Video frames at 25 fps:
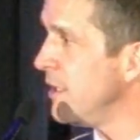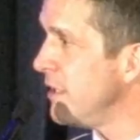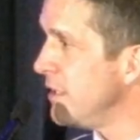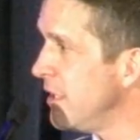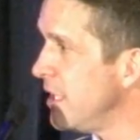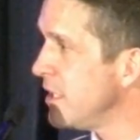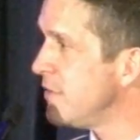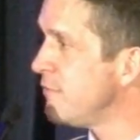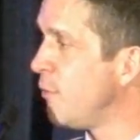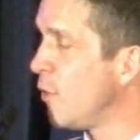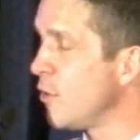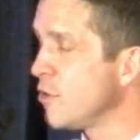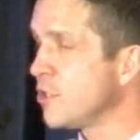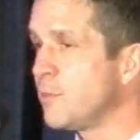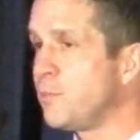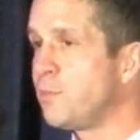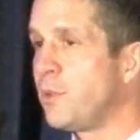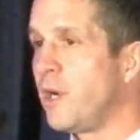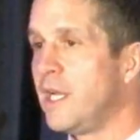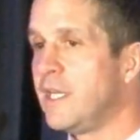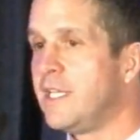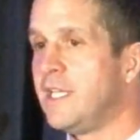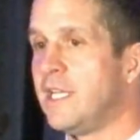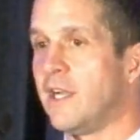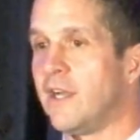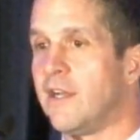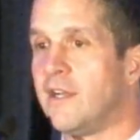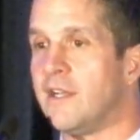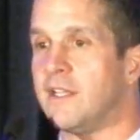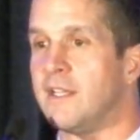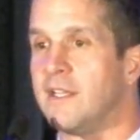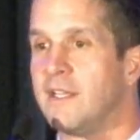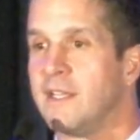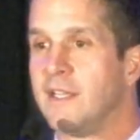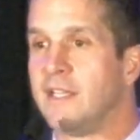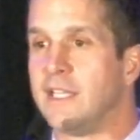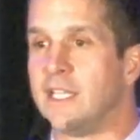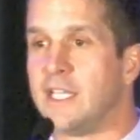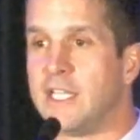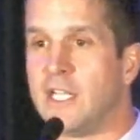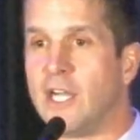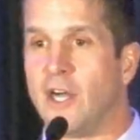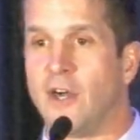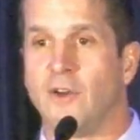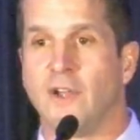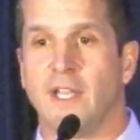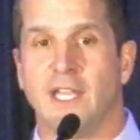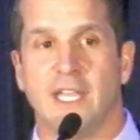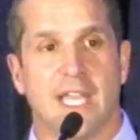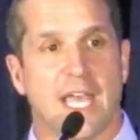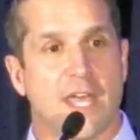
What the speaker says: Let's force a punt here, you know?